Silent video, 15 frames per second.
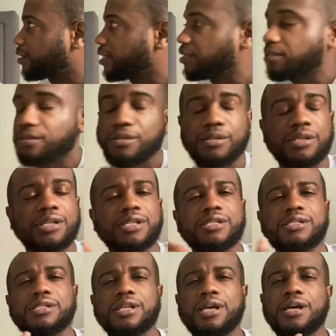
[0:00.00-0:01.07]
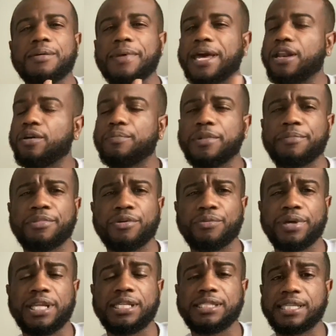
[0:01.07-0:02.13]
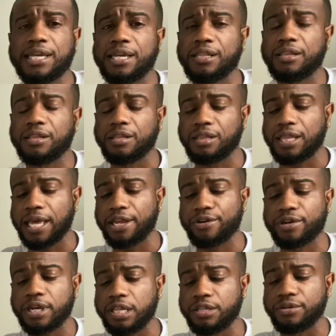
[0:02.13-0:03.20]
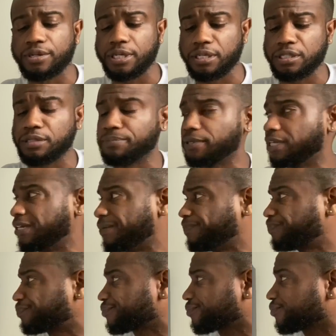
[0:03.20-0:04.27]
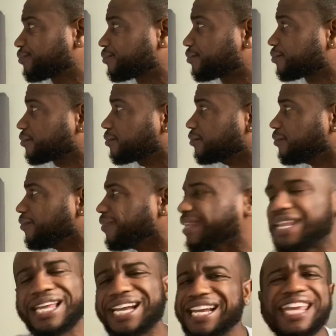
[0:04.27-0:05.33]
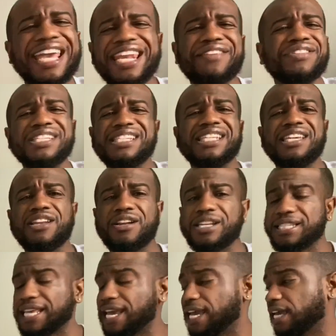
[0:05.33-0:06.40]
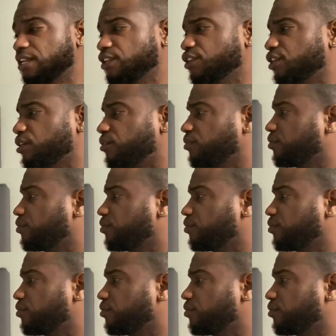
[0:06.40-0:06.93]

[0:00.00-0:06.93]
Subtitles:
this, I don't remember what he said the lighter color is, but like, I can't even see it on his hand, you know?